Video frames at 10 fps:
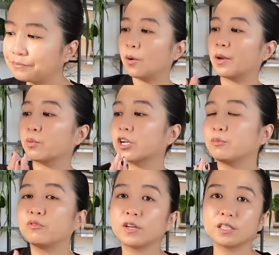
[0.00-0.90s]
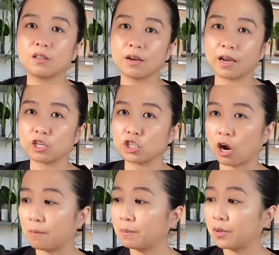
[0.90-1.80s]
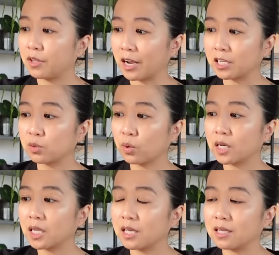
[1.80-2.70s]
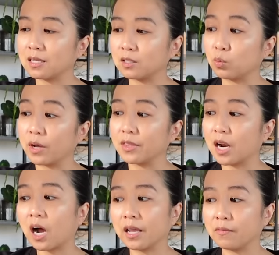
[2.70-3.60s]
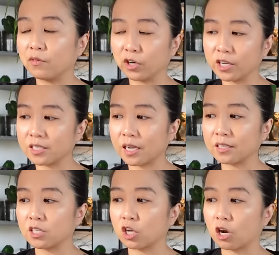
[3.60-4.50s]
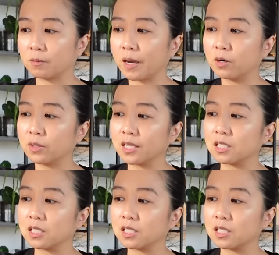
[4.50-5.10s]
Okay, we're gonna move on to the next shop. The next one is one that I am very excited to talk about.